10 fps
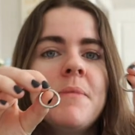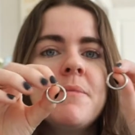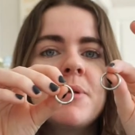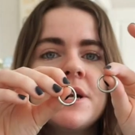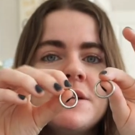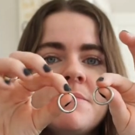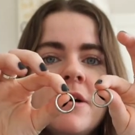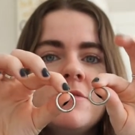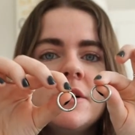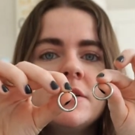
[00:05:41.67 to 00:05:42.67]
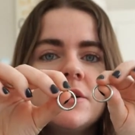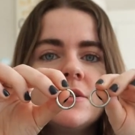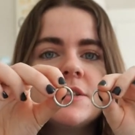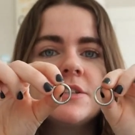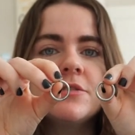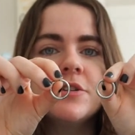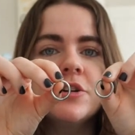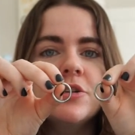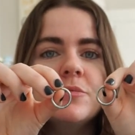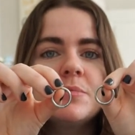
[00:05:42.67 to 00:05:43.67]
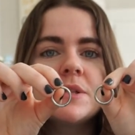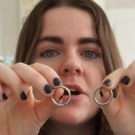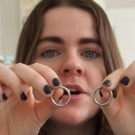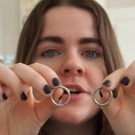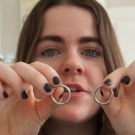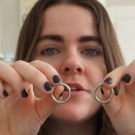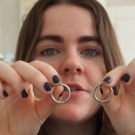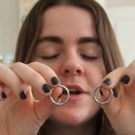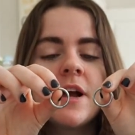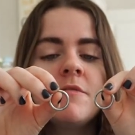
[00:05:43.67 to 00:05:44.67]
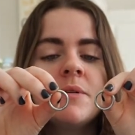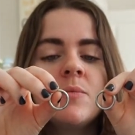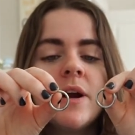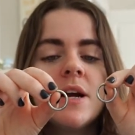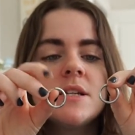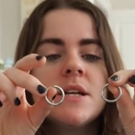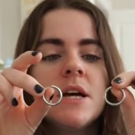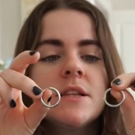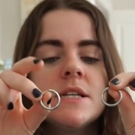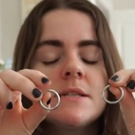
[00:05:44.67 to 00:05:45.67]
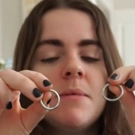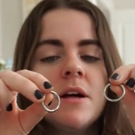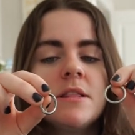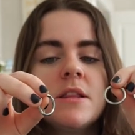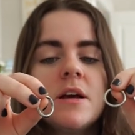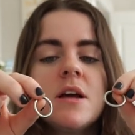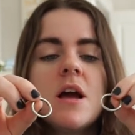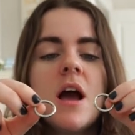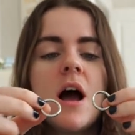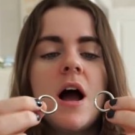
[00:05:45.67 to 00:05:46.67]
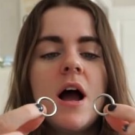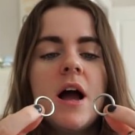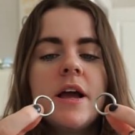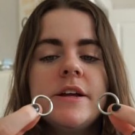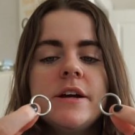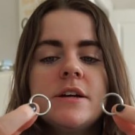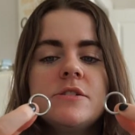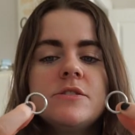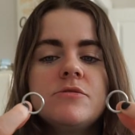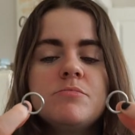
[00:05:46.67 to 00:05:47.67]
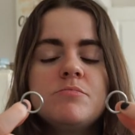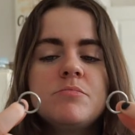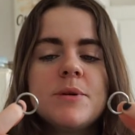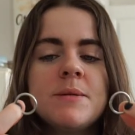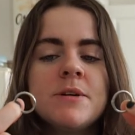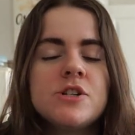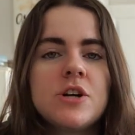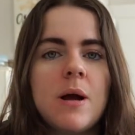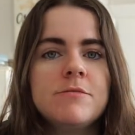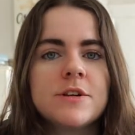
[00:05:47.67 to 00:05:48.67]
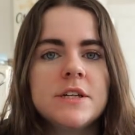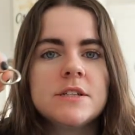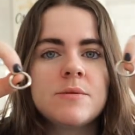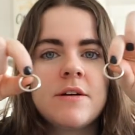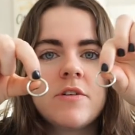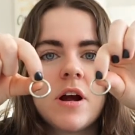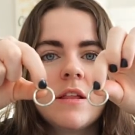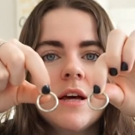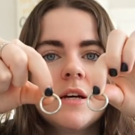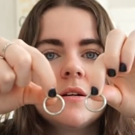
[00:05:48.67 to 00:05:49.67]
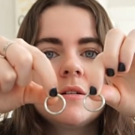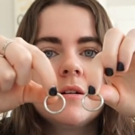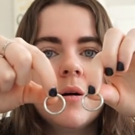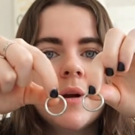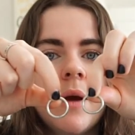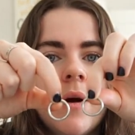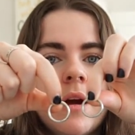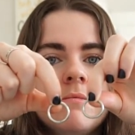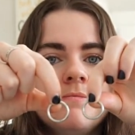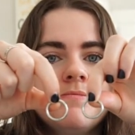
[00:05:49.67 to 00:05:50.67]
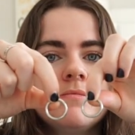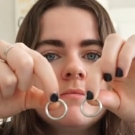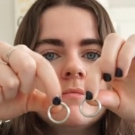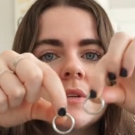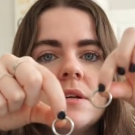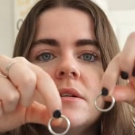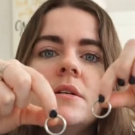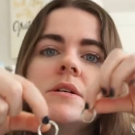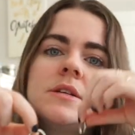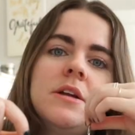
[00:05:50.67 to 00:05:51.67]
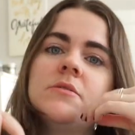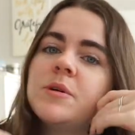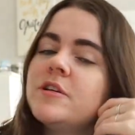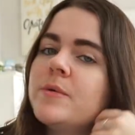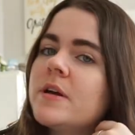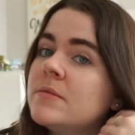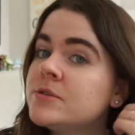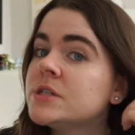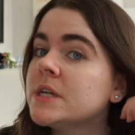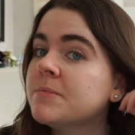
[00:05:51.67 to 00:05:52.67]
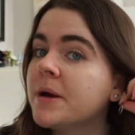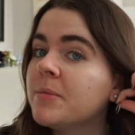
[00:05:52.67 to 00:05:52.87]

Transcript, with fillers: My Brandy Melville little silver hoops are another thing I've been wearing a ton this month. I pretty much grab for these whenever I like go anywhere, because I don't really wear them just in my